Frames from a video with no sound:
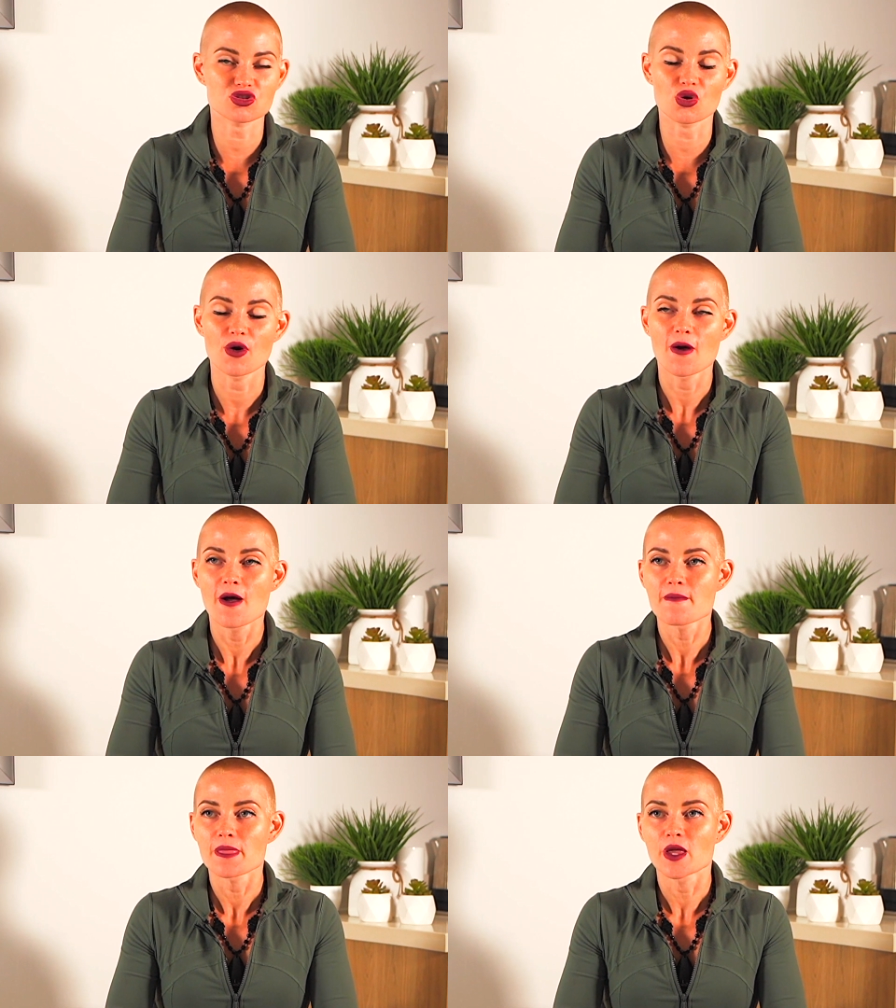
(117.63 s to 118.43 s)
So
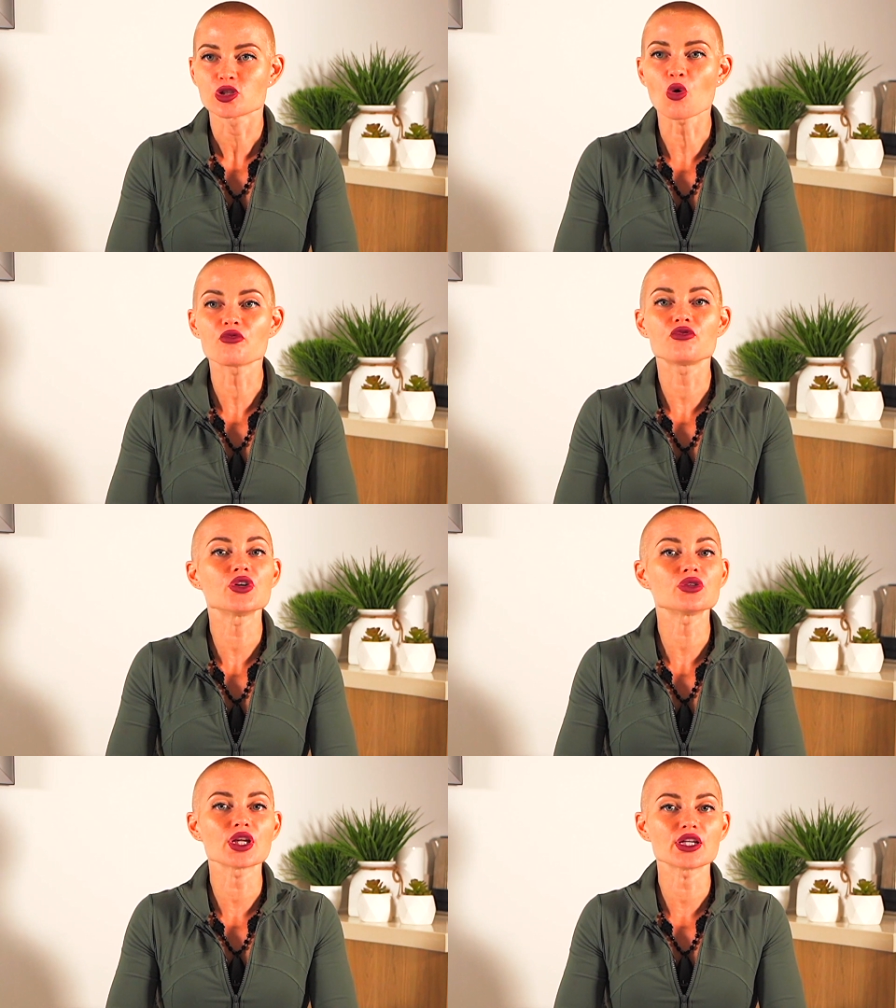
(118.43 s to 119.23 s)
don't
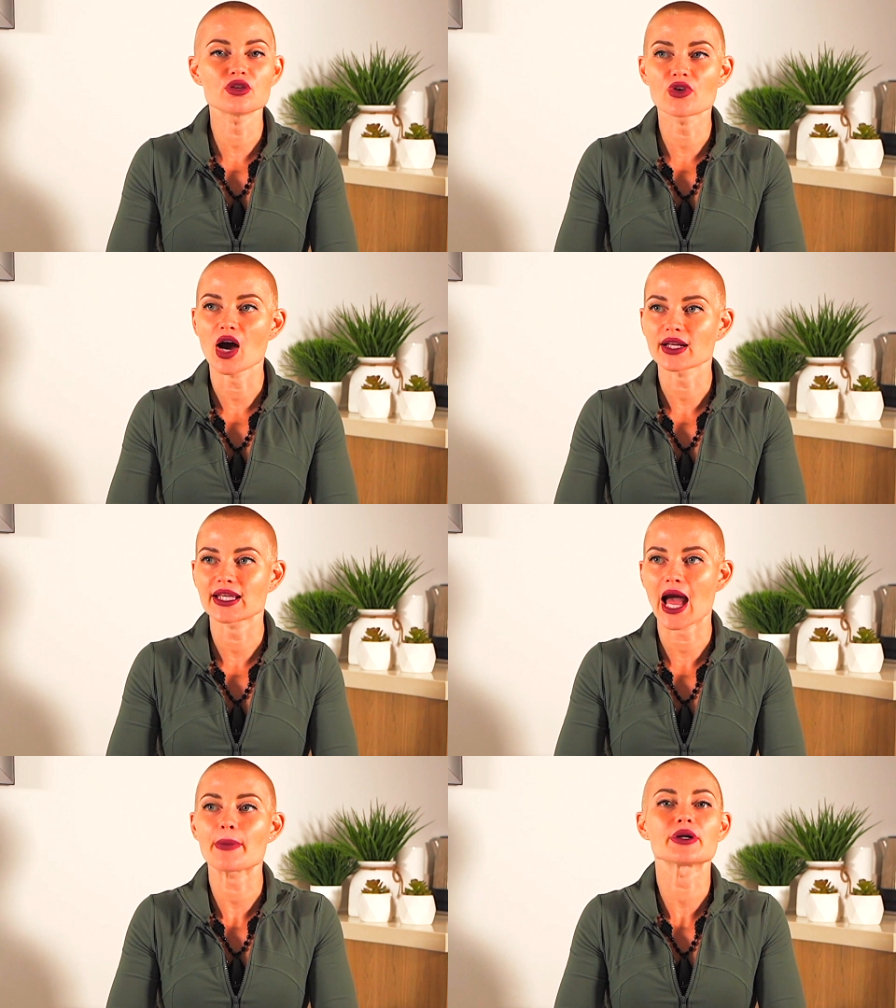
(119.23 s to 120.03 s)
feel like you've got to
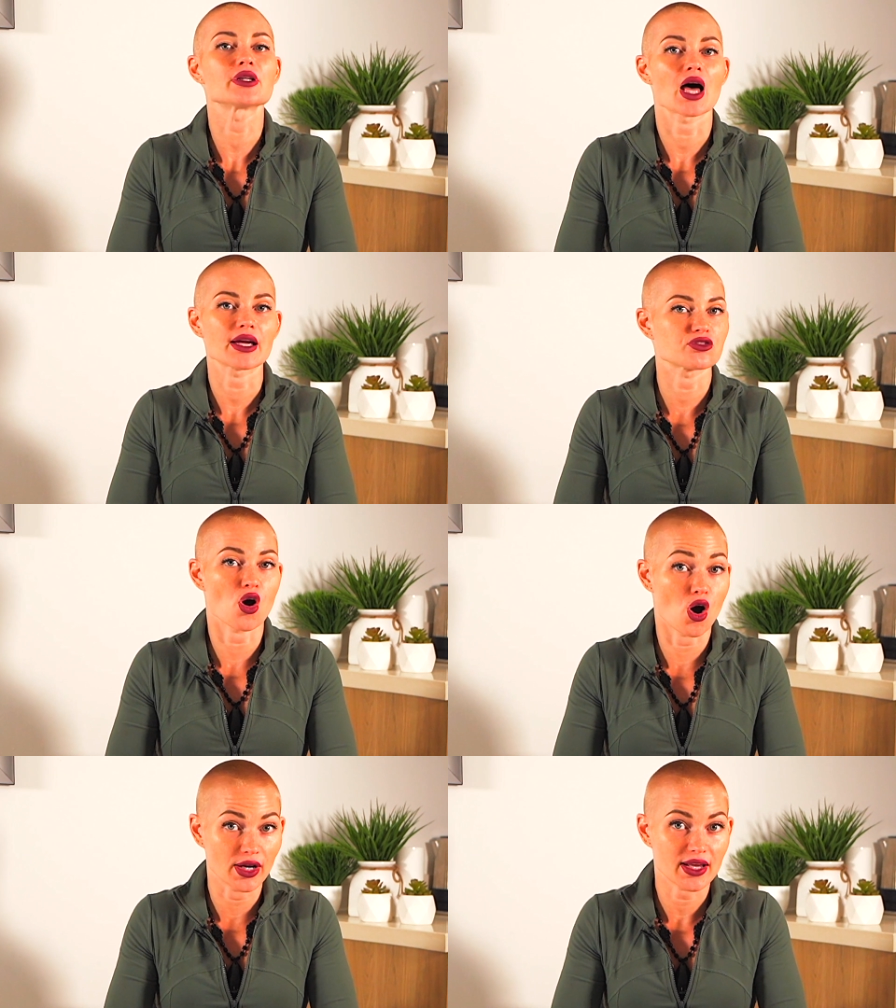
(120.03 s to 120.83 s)
capitalize
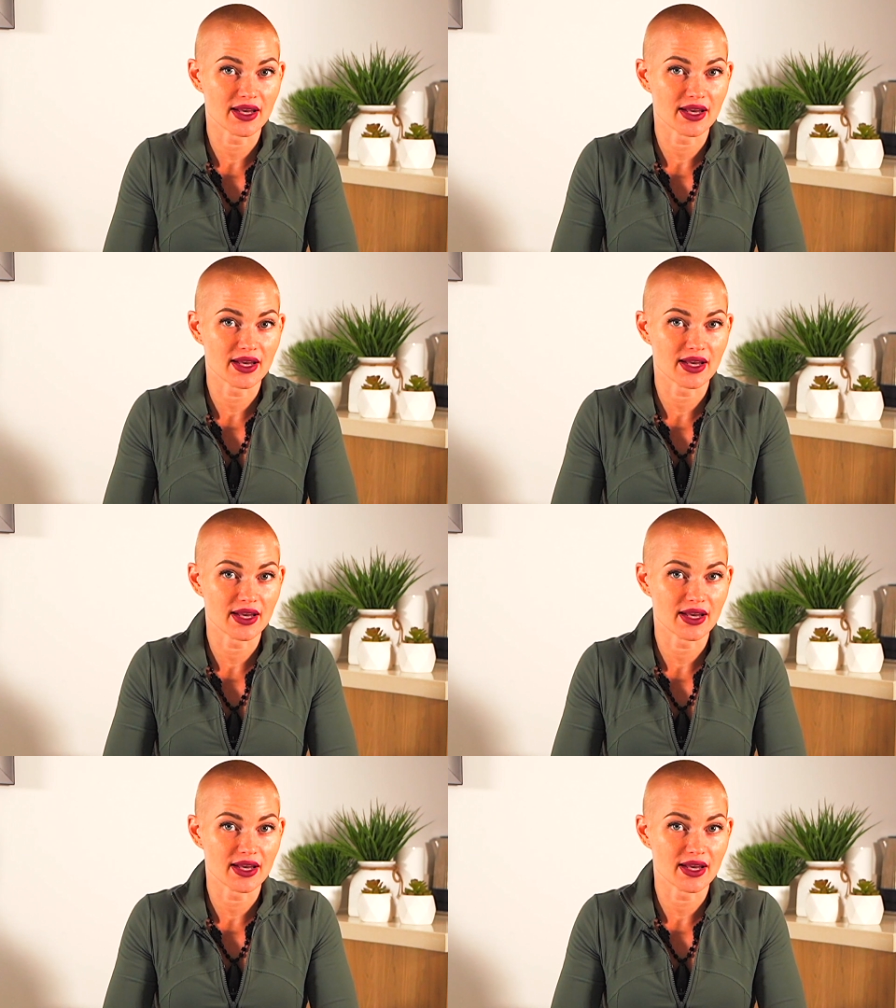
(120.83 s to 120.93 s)
on it